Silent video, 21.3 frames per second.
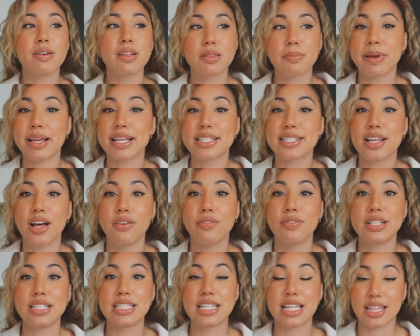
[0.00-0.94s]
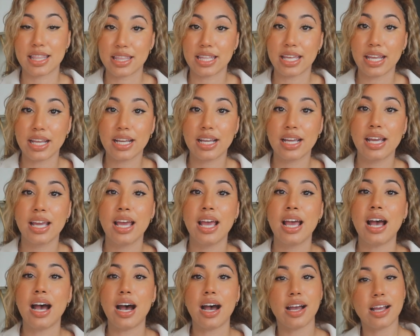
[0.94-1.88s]
with myself and to think.
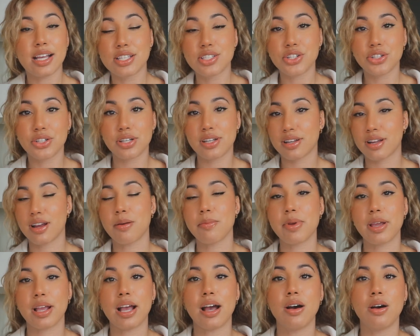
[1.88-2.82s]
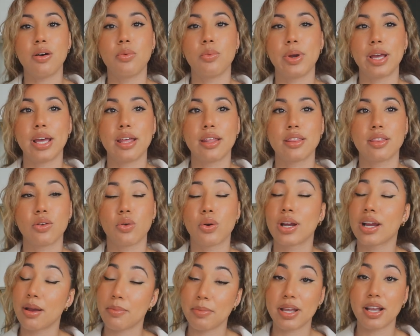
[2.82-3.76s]
I started coming up
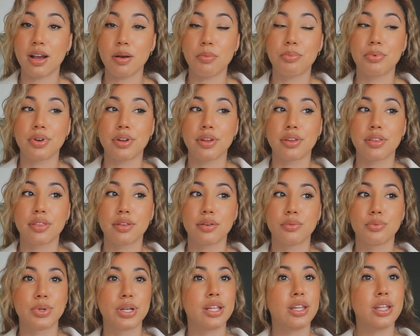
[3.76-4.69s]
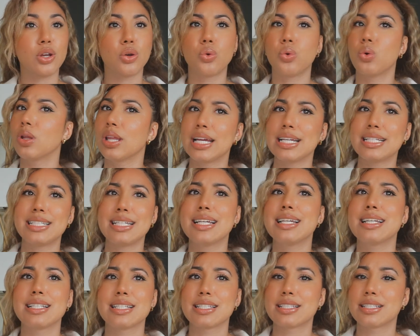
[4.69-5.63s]
with really cool
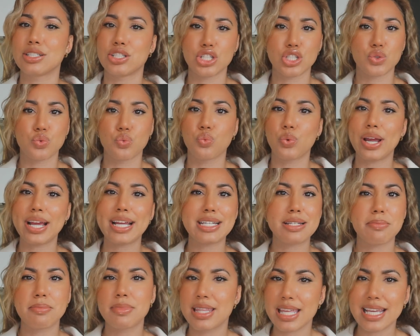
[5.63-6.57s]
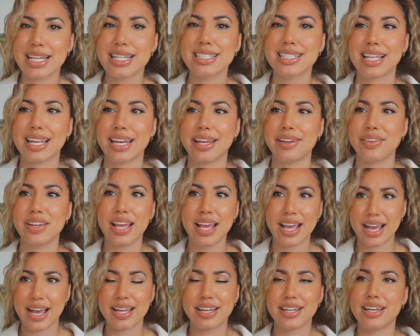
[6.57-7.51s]
ideas, just random things that I
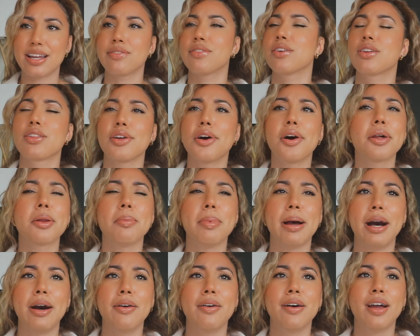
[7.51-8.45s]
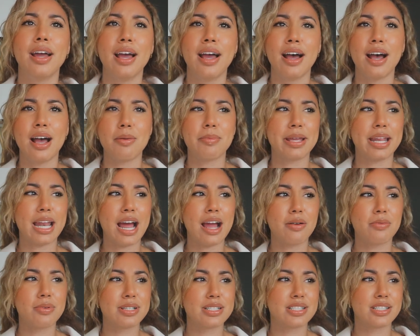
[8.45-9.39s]
had never thought about. I mean, I
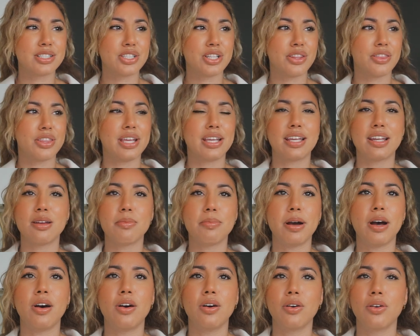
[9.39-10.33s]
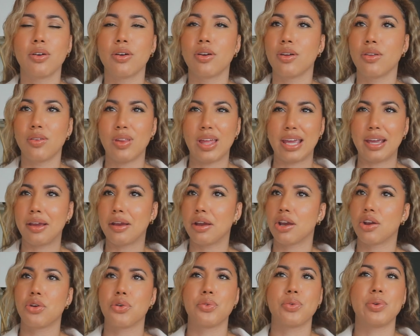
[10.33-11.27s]
was thinking about like
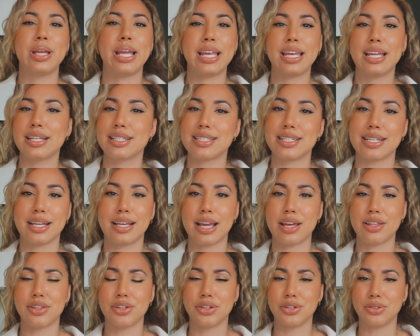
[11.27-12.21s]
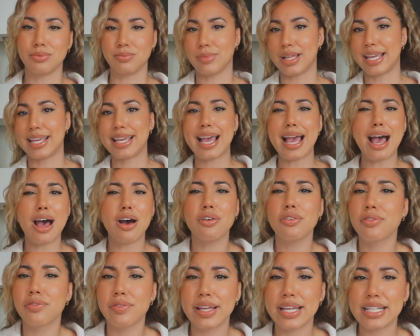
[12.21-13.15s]
creating together like
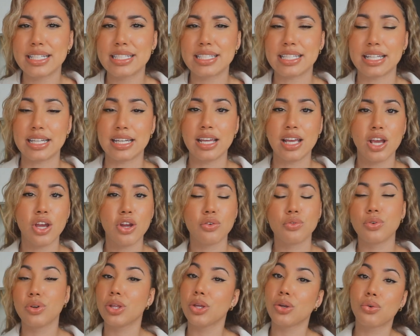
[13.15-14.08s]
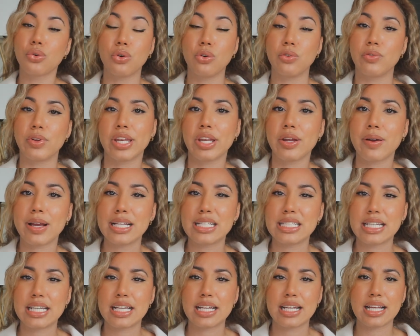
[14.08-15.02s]
outfits and really cool video
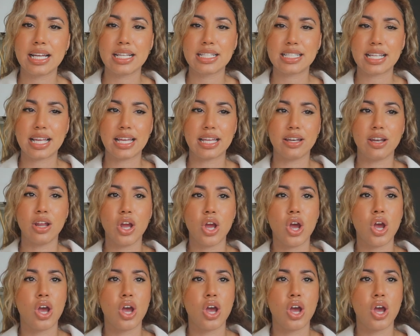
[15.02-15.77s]
ideas and